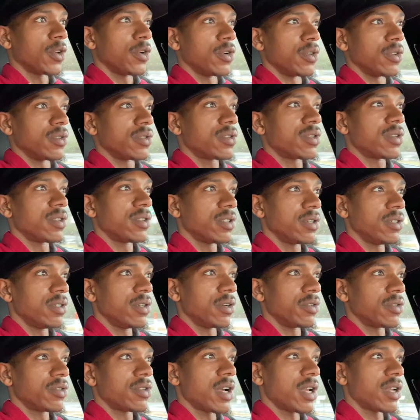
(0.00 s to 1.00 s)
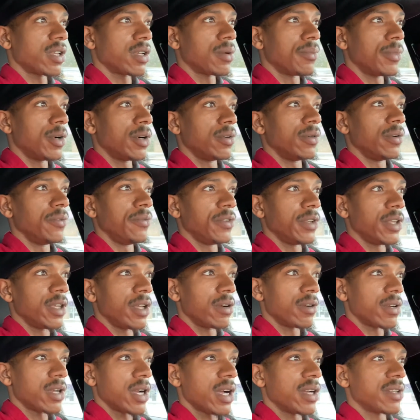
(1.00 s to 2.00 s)
or, you know, trying to come up with
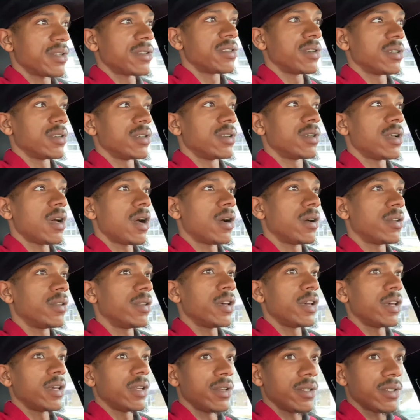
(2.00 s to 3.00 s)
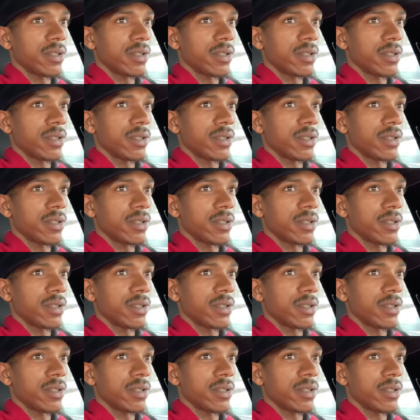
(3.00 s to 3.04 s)
video content and all that,